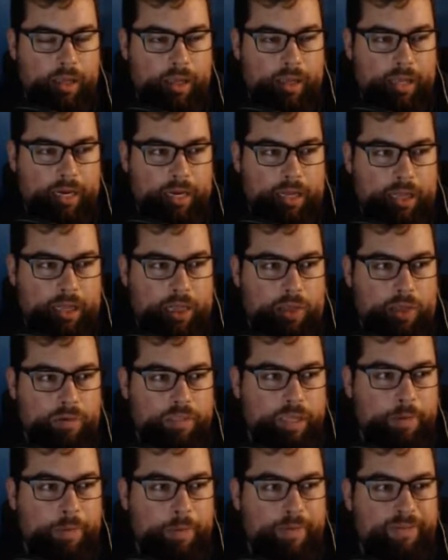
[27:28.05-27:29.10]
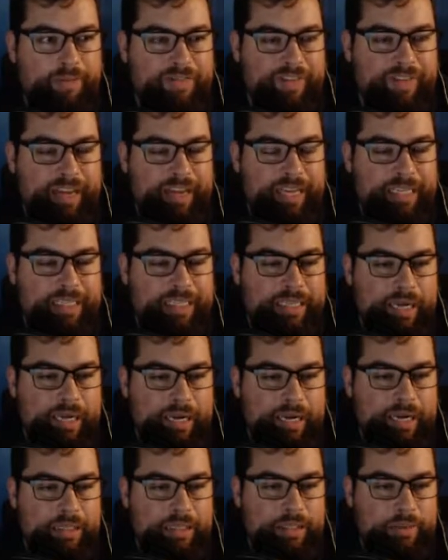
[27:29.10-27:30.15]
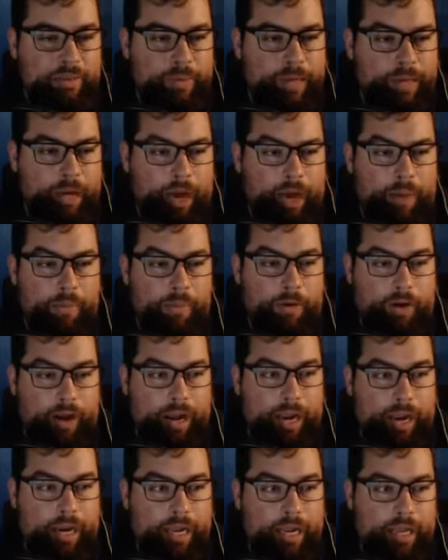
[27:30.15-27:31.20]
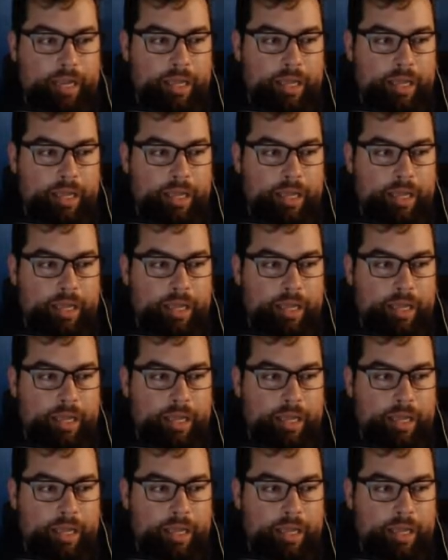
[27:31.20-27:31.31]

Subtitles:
And a close-up of his face. Alright, so we can upgrade.